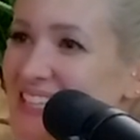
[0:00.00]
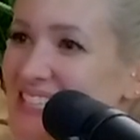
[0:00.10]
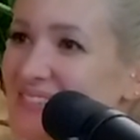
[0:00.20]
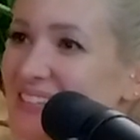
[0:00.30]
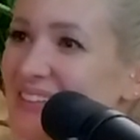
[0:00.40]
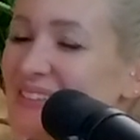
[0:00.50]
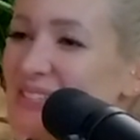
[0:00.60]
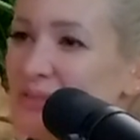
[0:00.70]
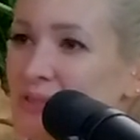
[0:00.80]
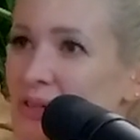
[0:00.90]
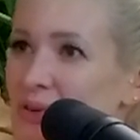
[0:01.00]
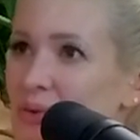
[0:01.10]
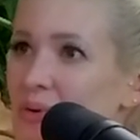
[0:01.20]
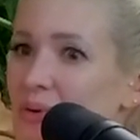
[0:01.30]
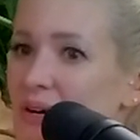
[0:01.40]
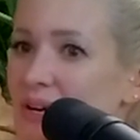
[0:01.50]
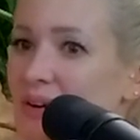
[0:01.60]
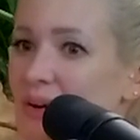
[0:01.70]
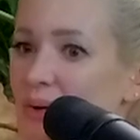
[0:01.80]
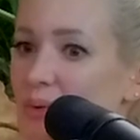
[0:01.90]
Because we know someone who
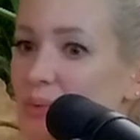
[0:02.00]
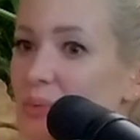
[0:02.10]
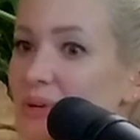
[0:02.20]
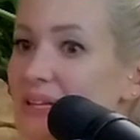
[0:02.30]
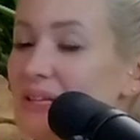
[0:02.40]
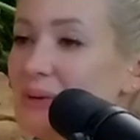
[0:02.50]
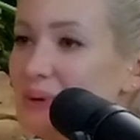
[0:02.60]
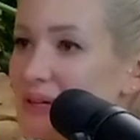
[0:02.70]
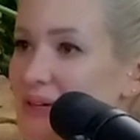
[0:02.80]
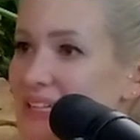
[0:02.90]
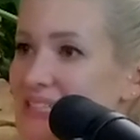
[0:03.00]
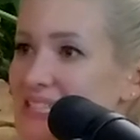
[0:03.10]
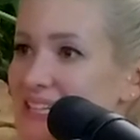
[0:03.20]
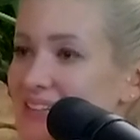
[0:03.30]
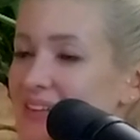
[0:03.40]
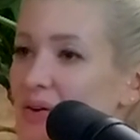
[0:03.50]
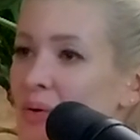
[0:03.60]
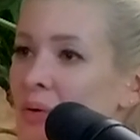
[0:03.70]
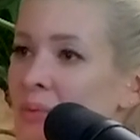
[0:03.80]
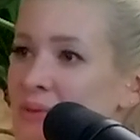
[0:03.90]
really regrets it, like
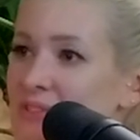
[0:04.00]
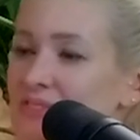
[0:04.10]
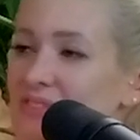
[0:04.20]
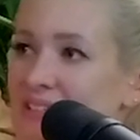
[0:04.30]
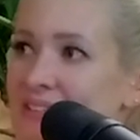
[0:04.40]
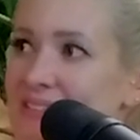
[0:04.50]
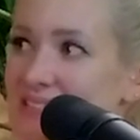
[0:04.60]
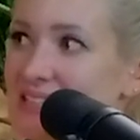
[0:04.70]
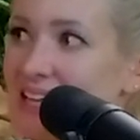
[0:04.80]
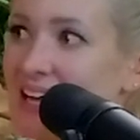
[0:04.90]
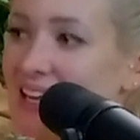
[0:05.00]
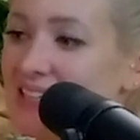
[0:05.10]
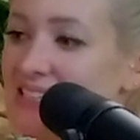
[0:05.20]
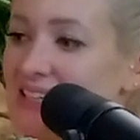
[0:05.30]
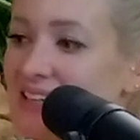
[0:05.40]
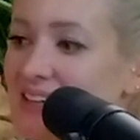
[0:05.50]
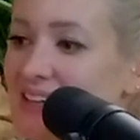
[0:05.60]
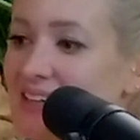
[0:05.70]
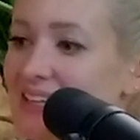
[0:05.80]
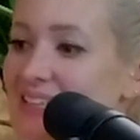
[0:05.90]
almost feels that
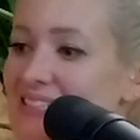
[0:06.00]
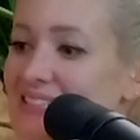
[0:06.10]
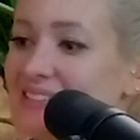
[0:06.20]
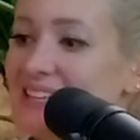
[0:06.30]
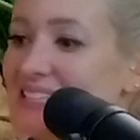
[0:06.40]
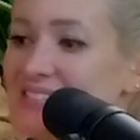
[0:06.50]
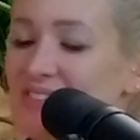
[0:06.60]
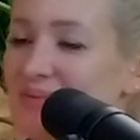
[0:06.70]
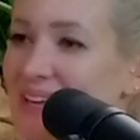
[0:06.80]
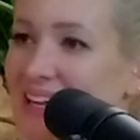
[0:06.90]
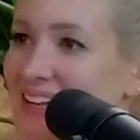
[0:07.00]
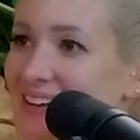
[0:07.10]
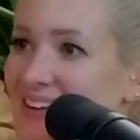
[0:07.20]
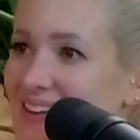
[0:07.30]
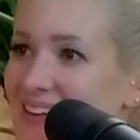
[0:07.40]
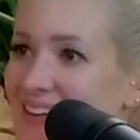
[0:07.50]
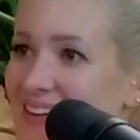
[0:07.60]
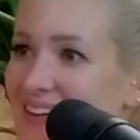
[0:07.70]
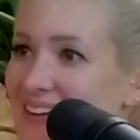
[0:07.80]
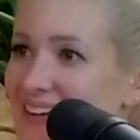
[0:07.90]
he's less of a man
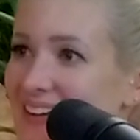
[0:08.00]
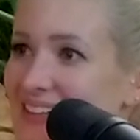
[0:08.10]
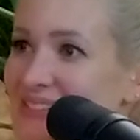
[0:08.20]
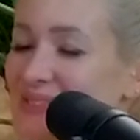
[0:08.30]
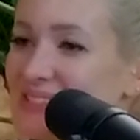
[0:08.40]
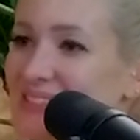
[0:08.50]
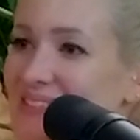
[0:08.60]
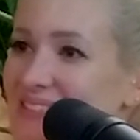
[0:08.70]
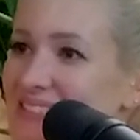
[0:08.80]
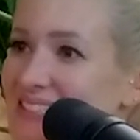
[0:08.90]
as a result.